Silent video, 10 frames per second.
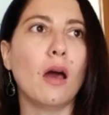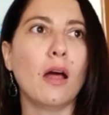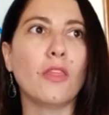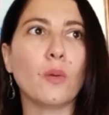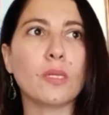
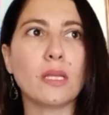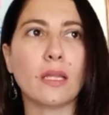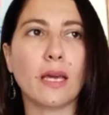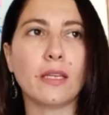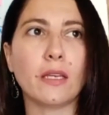there was a
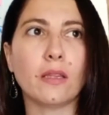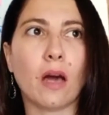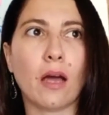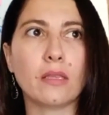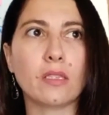lady that
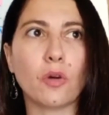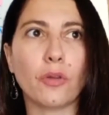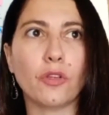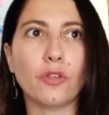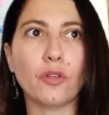I saw on
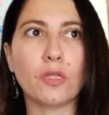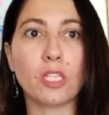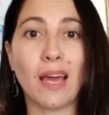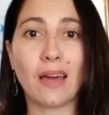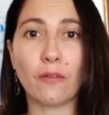the news.
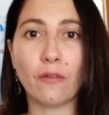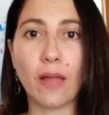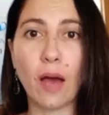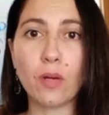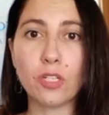She had a
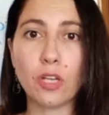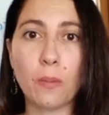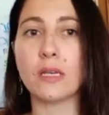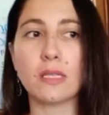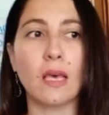flower shop
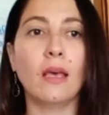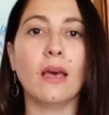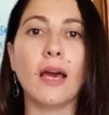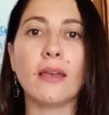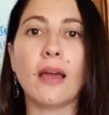
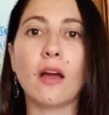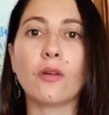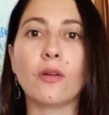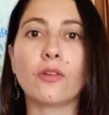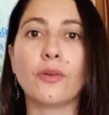and now
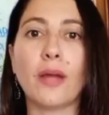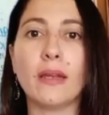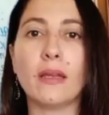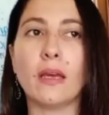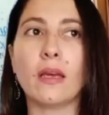
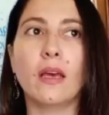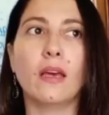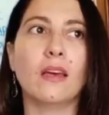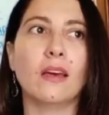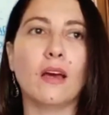creating
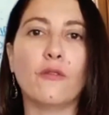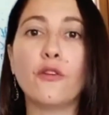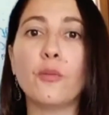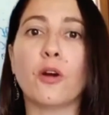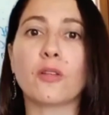fruit
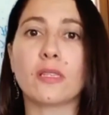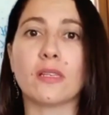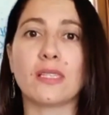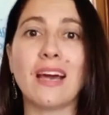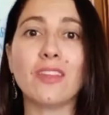boxes.
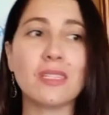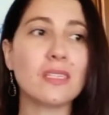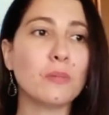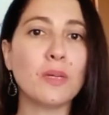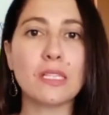Now, this is
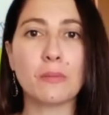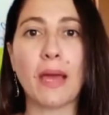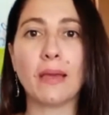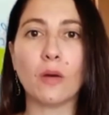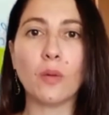the biggest
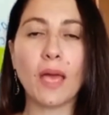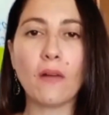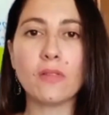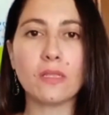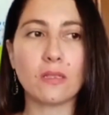pain that we have
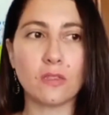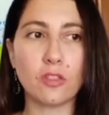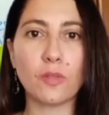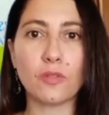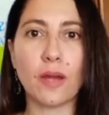as
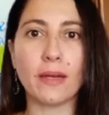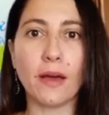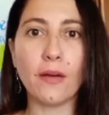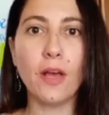consumers right now,